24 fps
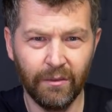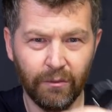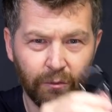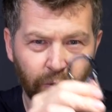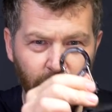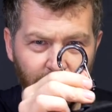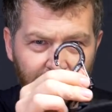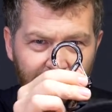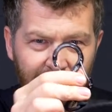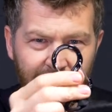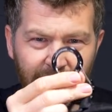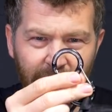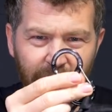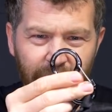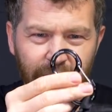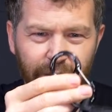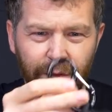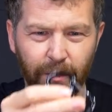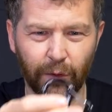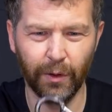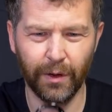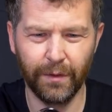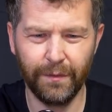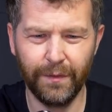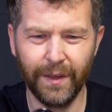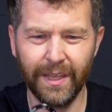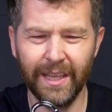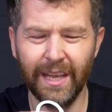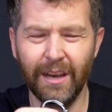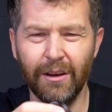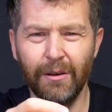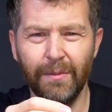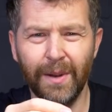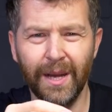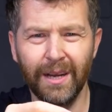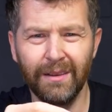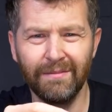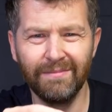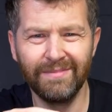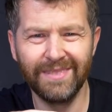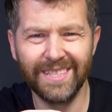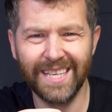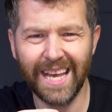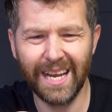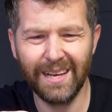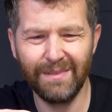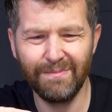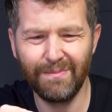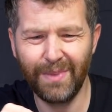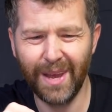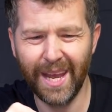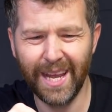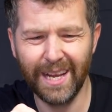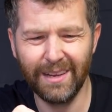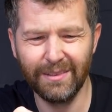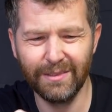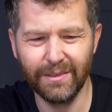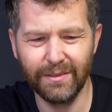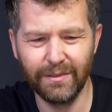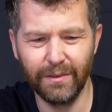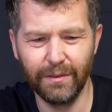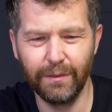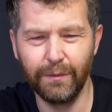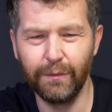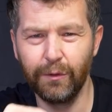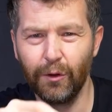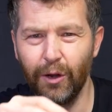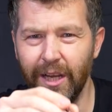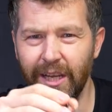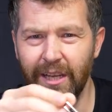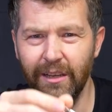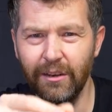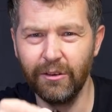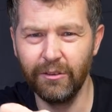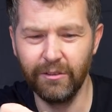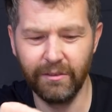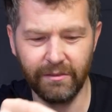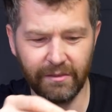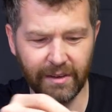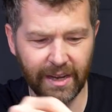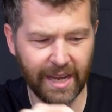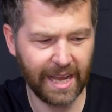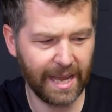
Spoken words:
Really useful, and I think they're about £10 for free on